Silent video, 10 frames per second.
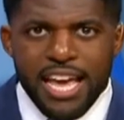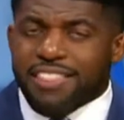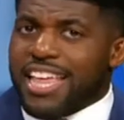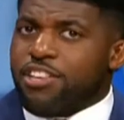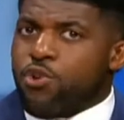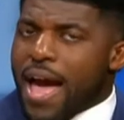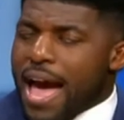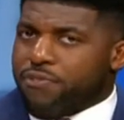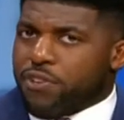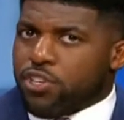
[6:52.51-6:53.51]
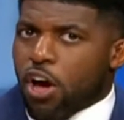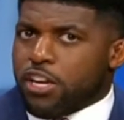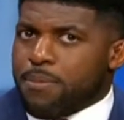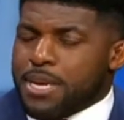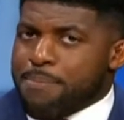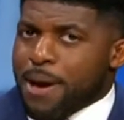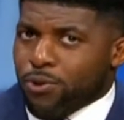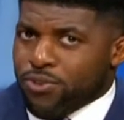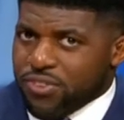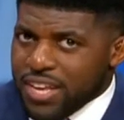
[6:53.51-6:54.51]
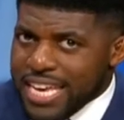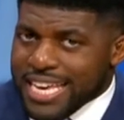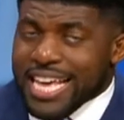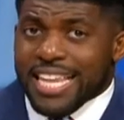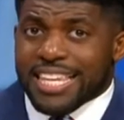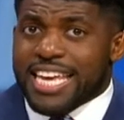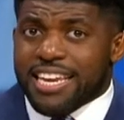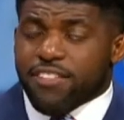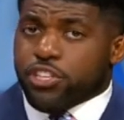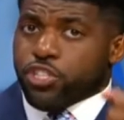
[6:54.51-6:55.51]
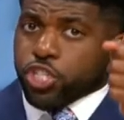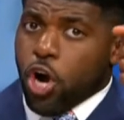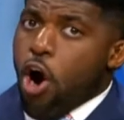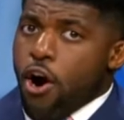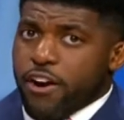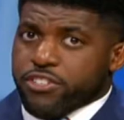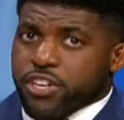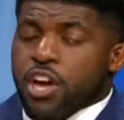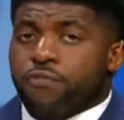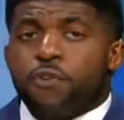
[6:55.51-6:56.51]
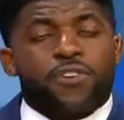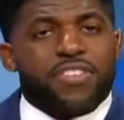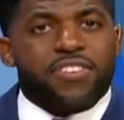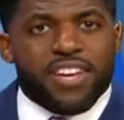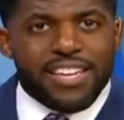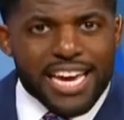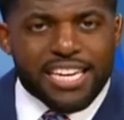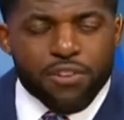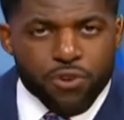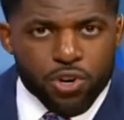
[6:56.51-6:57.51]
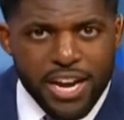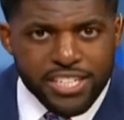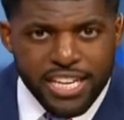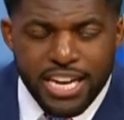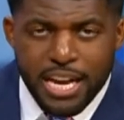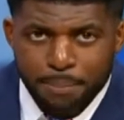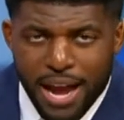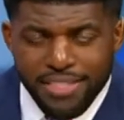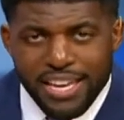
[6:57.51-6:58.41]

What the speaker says: then you have to talk to me about Zeke leading the charge for this collective regression by the